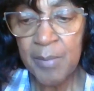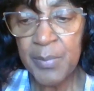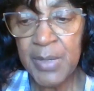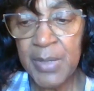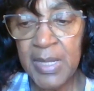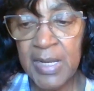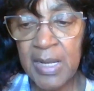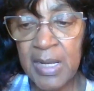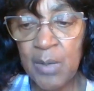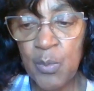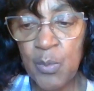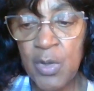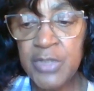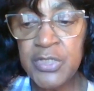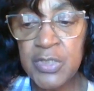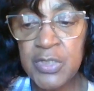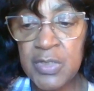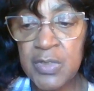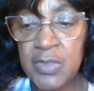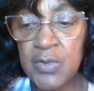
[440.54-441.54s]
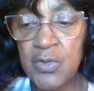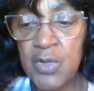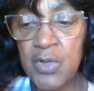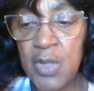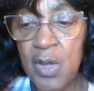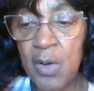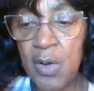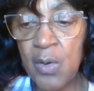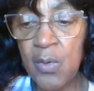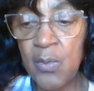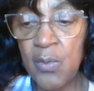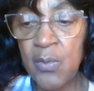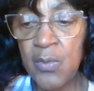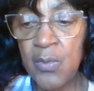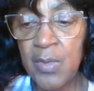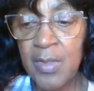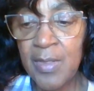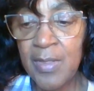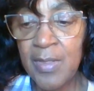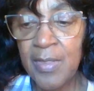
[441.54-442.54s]
But I want you to know
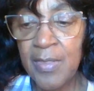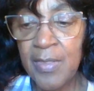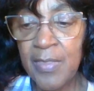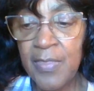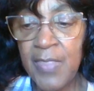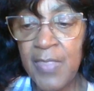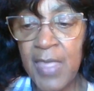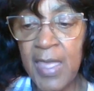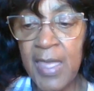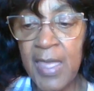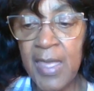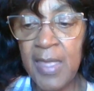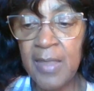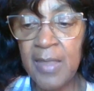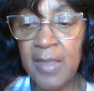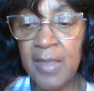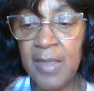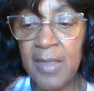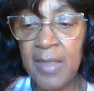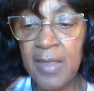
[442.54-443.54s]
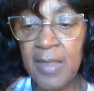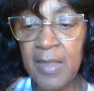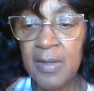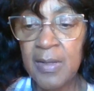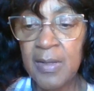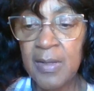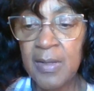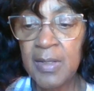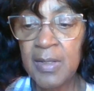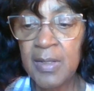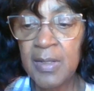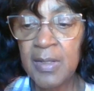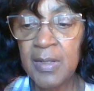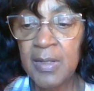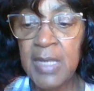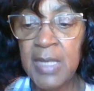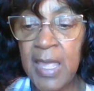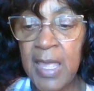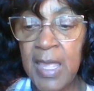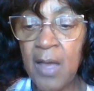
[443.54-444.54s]
that
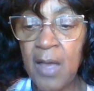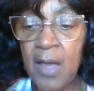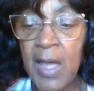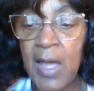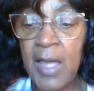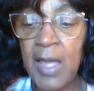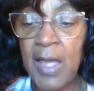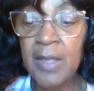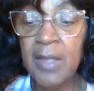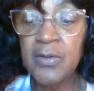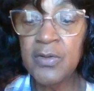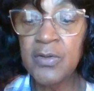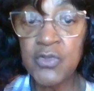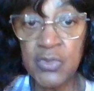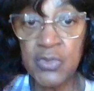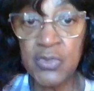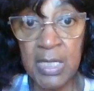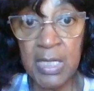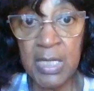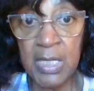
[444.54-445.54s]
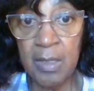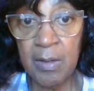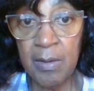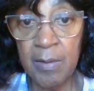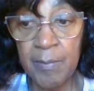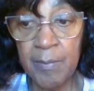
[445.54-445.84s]
now I understand.